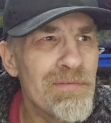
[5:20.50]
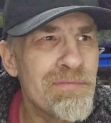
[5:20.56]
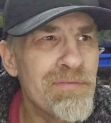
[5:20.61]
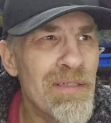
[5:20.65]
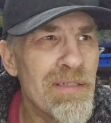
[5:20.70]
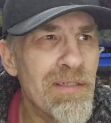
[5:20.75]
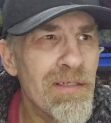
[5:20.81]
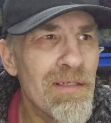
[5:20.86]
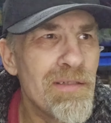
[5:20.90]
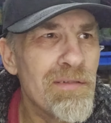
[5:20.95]

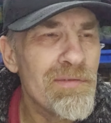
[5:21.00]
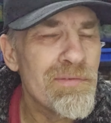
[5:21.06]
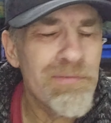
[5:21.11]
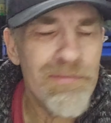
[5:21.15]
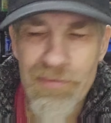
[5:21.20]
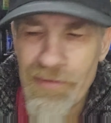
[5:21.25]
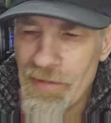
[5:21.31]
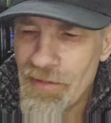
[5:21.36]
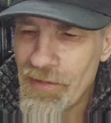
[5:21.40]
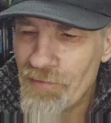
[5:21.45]

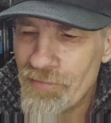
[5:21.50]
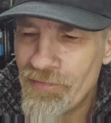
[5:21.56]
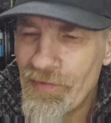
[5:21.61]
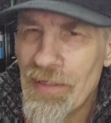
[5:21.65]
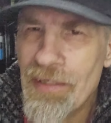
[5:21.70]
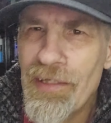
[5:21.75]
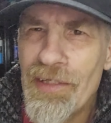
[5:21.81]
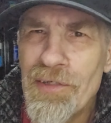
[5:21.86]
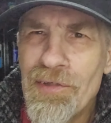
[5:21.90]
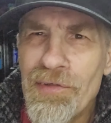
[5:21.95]

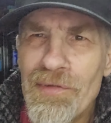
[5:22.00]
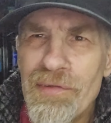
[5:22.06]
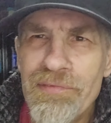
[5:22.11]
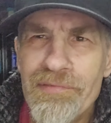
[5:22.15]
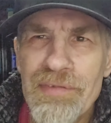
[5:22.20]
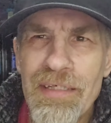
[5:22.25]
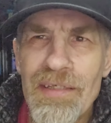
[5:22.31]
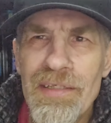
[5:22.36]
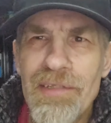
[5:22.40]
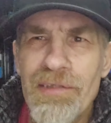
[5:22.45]
Faglio,
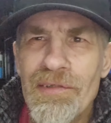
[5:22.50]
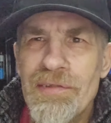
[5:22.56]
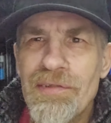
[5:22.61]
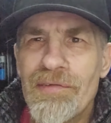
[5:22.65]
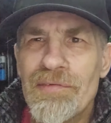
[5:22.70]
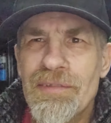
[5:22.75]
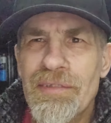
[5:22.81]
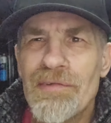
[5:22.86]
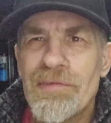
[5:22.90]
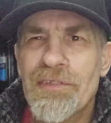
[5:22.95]

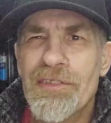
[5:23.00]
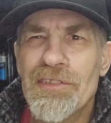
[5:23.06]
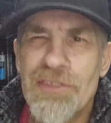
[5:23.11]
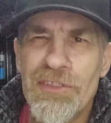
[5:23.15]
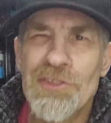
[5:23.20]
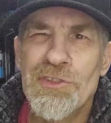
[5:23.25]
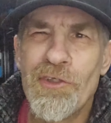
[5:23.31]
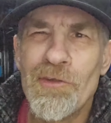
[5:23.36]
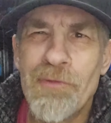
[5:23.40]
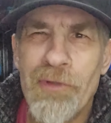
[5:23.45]
it's a
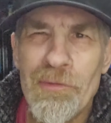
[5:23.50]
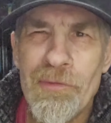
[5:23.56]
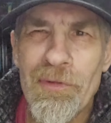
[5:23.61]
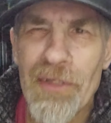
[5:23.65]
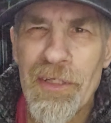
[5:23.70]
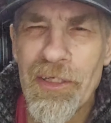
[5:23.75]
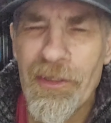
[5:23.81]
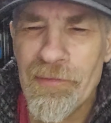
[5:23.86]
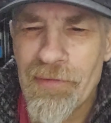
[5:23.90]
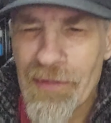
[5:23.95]
strawberry one
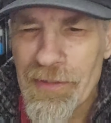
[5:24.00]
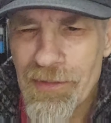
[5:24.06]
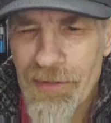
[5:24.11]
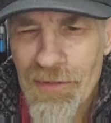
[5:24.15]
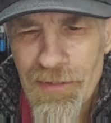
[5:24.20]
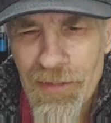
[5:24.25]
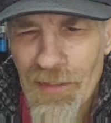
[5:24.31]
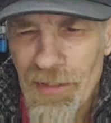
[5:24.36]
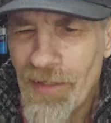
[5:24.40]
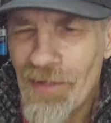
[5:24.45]
anyway.
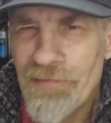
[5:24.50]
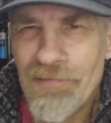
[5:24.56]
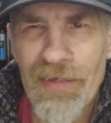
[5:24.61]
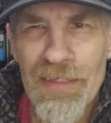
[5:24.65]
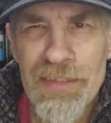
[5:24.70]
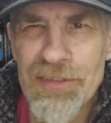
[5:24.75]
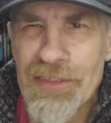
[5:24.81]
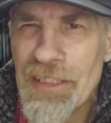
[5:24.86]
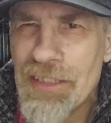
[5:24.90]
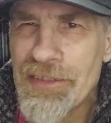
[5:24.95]

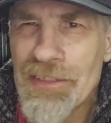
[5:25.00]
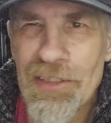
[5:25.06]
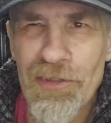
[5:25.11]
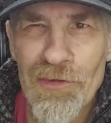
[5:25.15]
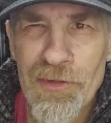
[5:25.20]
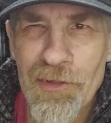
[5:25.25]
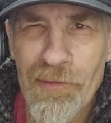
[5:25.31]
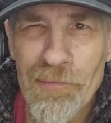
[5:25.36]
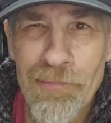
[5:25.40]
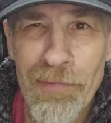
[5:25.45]
Fantastic
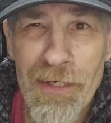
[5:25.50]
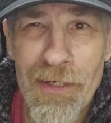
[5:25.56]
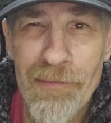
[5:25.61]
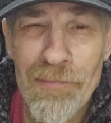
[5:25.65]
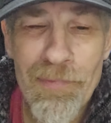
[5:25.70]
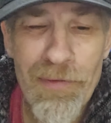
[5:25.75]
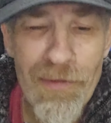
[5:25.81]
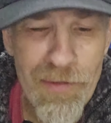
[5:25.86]
looking pipe.